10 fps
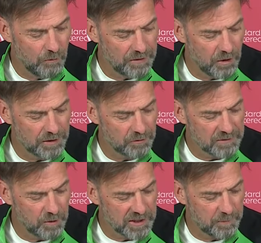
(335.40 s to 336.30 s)
With all the
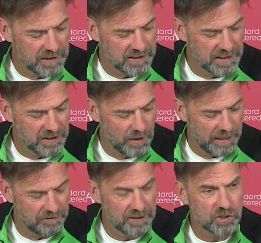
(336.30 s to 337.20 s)
responsibility you
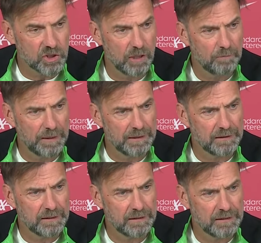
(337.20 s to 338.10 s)
have in this job
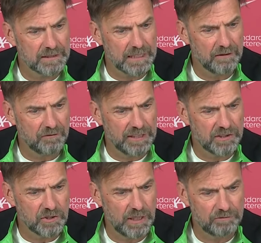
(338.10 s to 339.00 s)
and these kind of
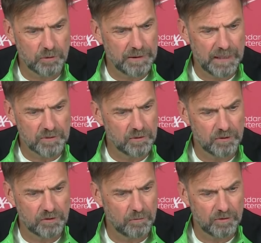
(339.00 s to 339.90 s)
things, you have to be
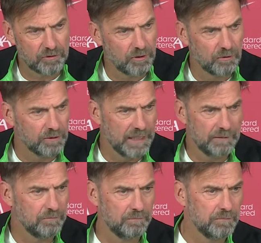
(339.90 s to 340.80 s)
absolute top of your own
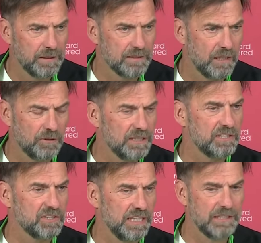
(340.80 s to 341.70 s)
game. That's how it
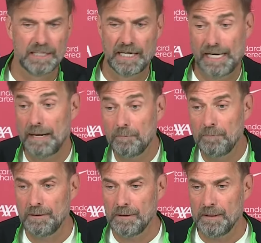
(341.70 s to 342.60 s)
is, and I
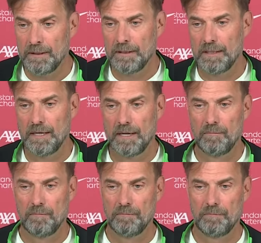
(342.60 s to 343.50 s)
am.
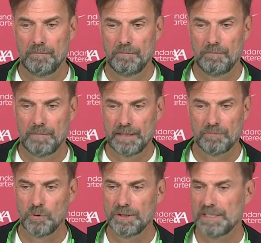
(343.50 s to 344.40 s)
But
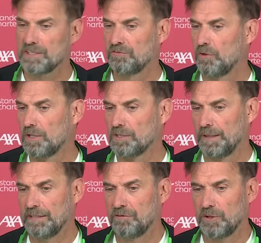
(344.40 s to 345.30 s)
I'm doing this for
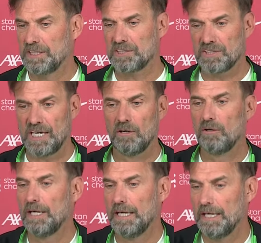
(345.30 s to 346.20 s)
24 years
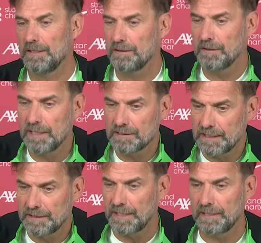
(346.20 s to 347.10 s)
now, and I
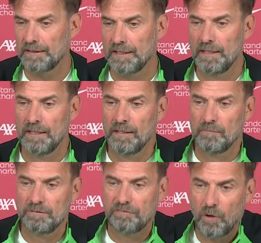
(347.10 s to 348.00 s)
said that
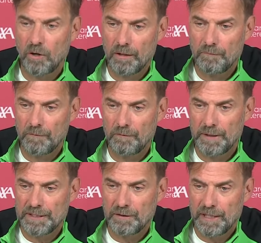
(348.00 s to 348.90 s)
before,
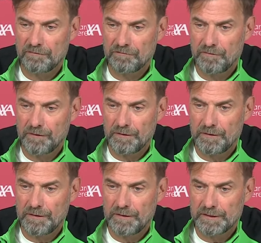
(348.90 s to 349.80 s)
when you have
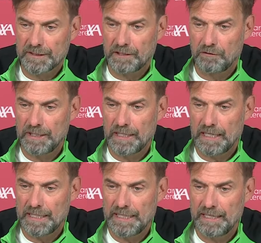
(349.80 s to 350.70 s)
the career
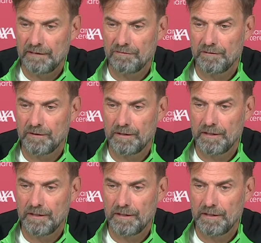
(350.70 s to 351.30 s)
I have